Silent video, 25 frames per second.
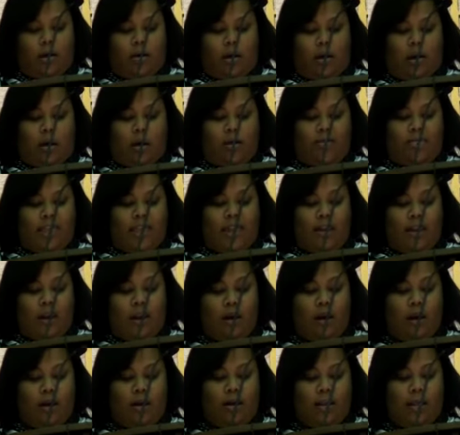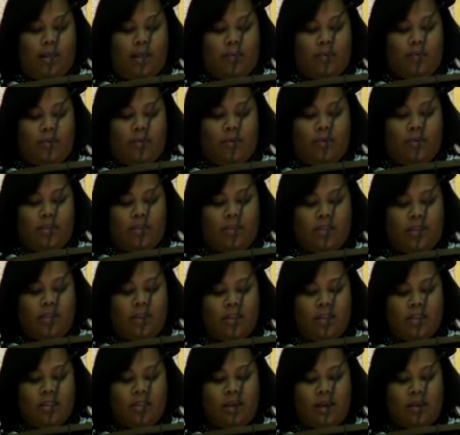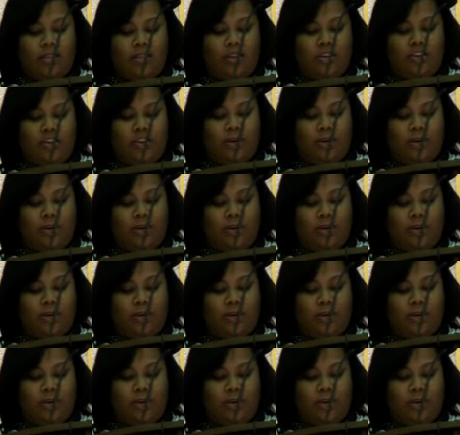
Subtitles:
all that hard labor. Then he saw the